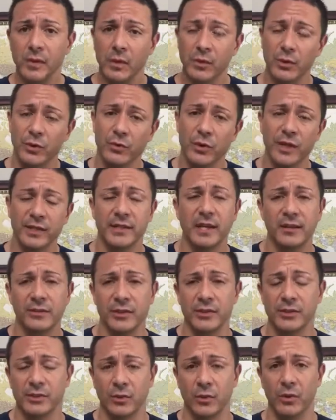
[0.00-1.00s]
When you write down
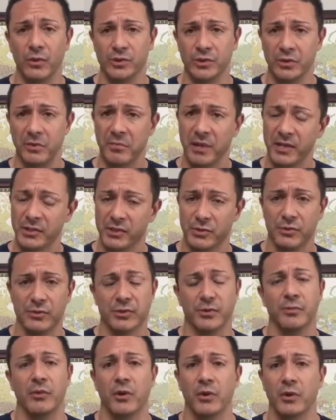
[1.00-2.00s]
these goals and you make sure
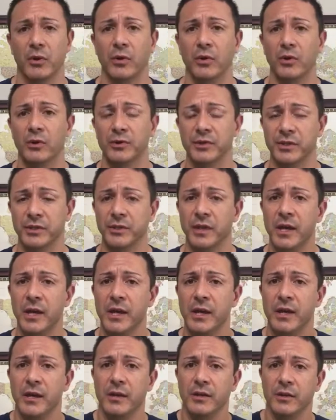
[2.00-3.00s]
they're SMART goals and
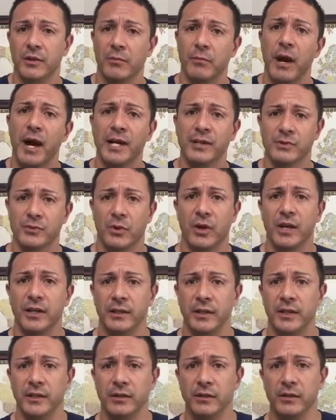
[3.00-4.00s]
your mind's
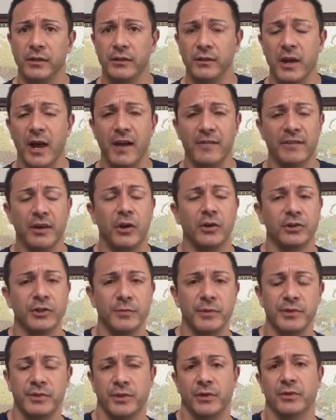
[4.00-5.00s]
right and you have the
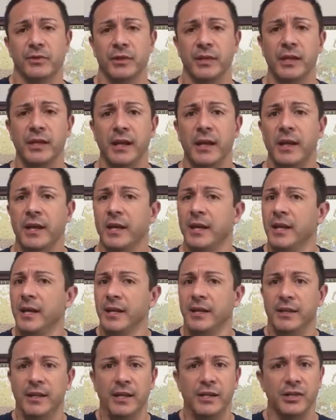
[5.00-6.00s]
ultimate certainty,
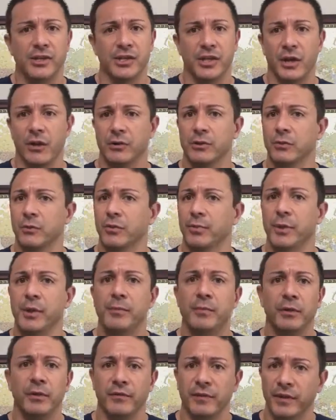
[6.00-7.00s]
you need to share it with
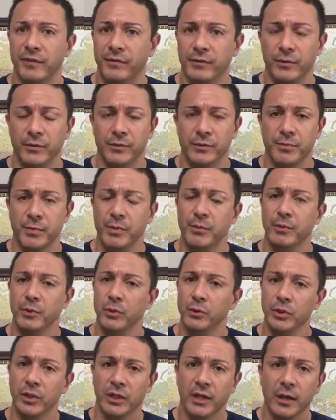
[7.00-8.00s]
people of influence, people
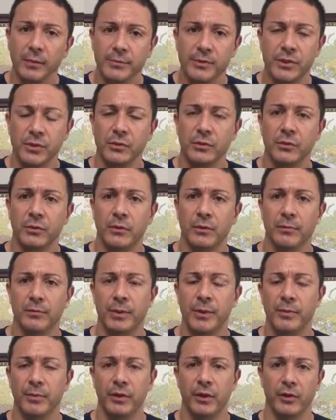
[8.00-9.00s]
you look up to,
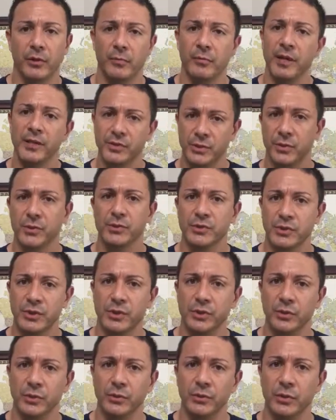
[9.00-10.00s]
people that are mentors
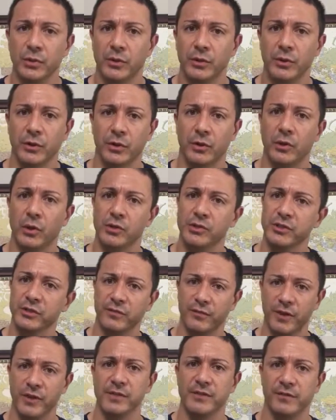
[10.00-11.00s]
to you, your
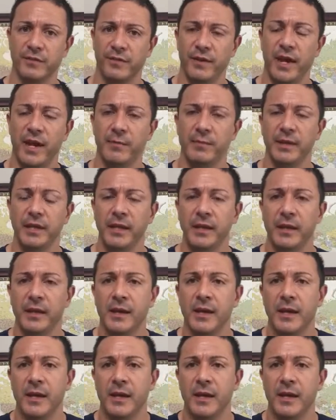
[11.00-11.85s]
closest friends and family.